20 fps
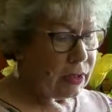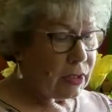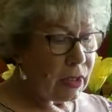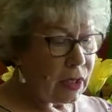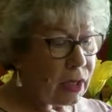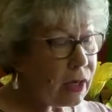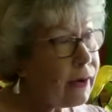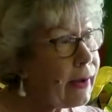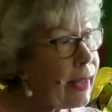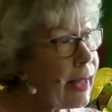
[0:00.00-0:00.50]

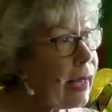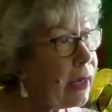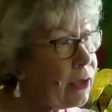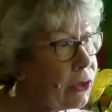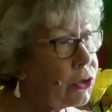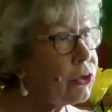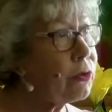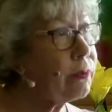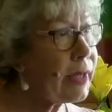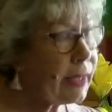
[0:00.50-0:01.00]
Are our
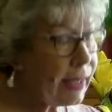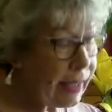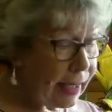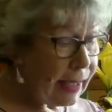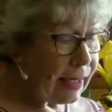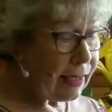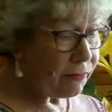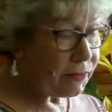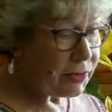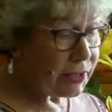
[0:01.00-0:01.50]
human
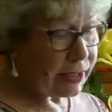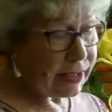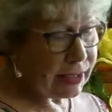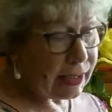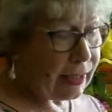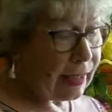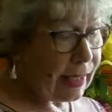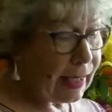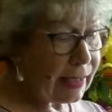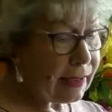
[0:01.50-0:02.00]
lives a
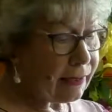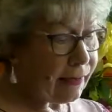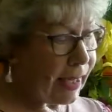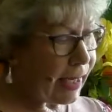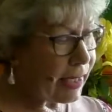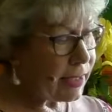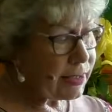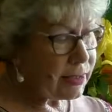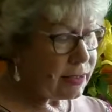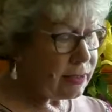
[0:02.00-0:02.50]
little like
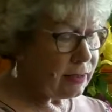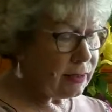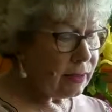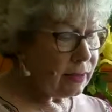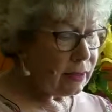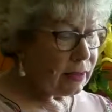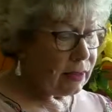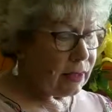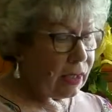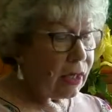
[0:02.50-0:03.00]
that?
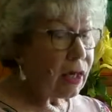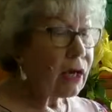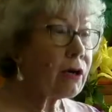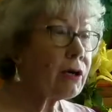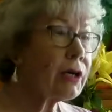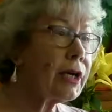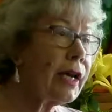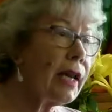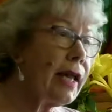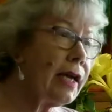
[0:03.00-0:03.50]

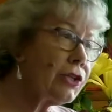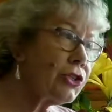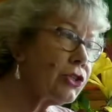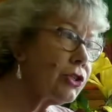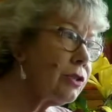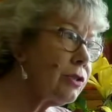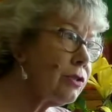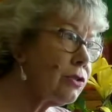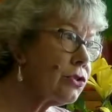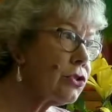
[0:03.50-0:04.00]
Are
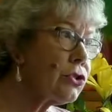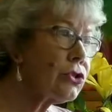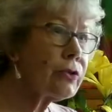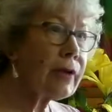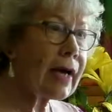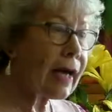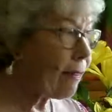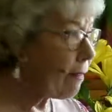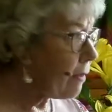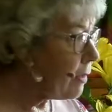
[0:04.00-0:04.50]
connections
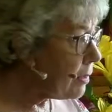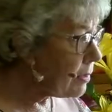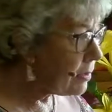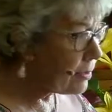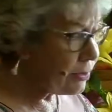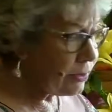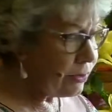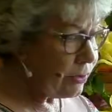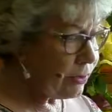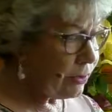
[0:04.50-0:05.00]
to
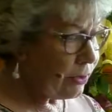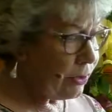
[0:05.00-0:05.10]
others